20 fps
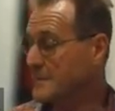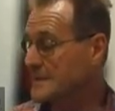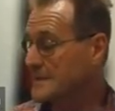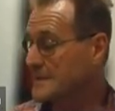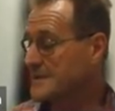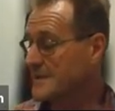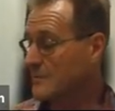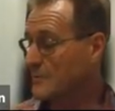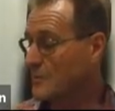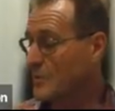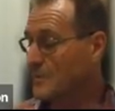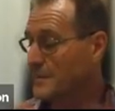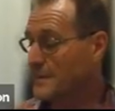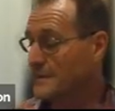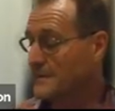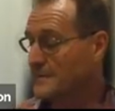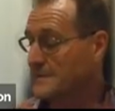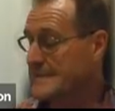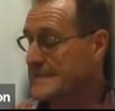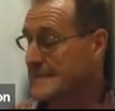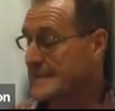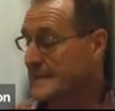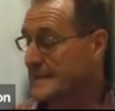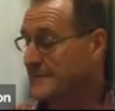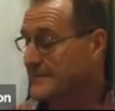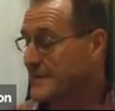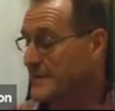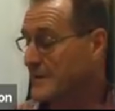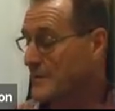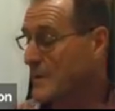being so warmly
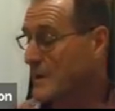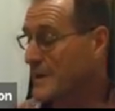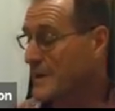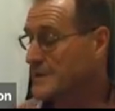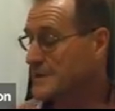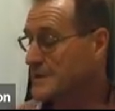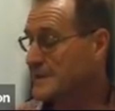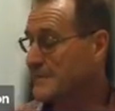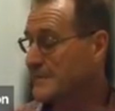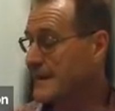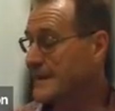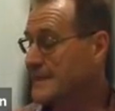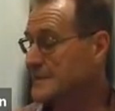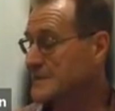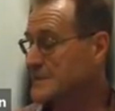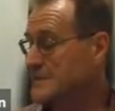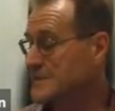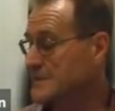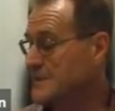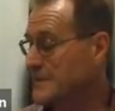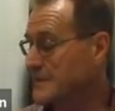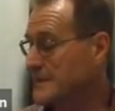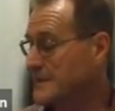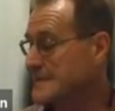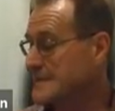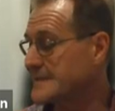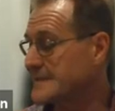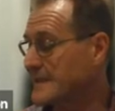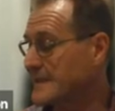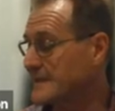received, and the way she manages her
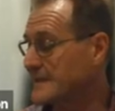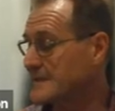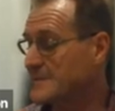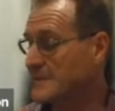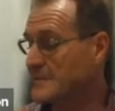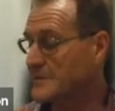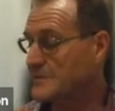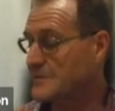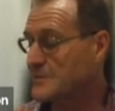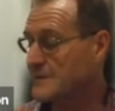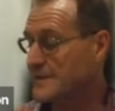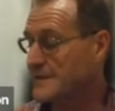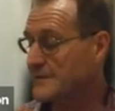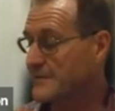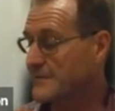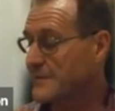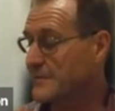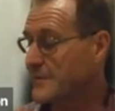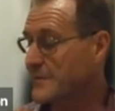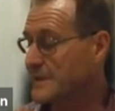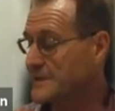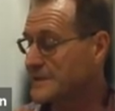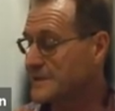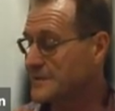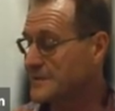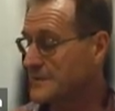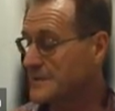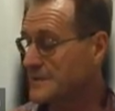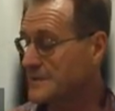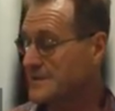guest house, but also for the way
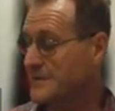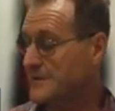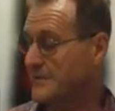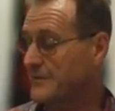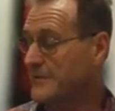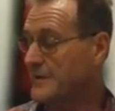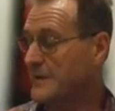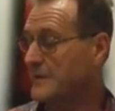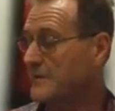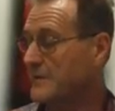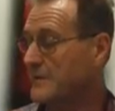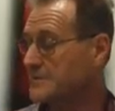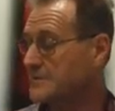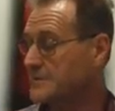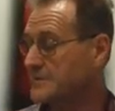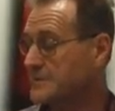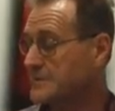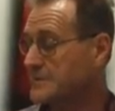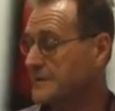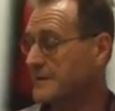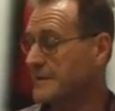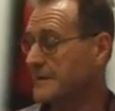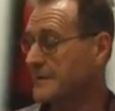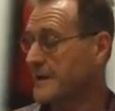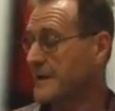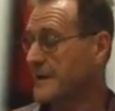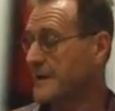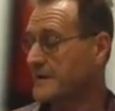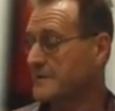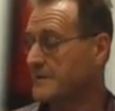she treats her three-year-old daughter
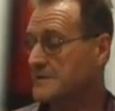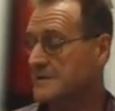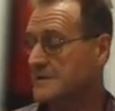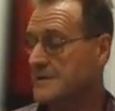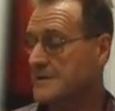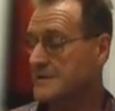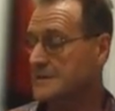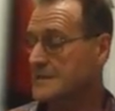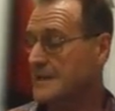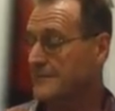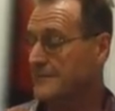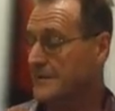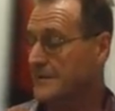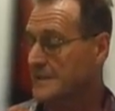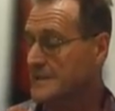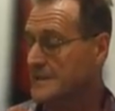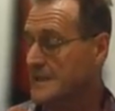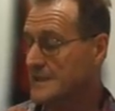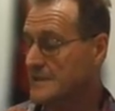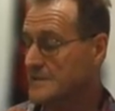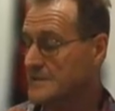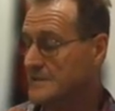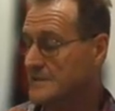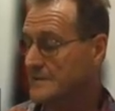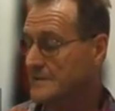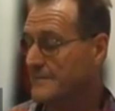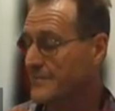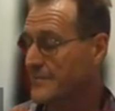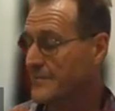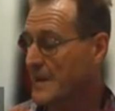with such loving
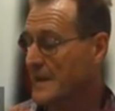attention.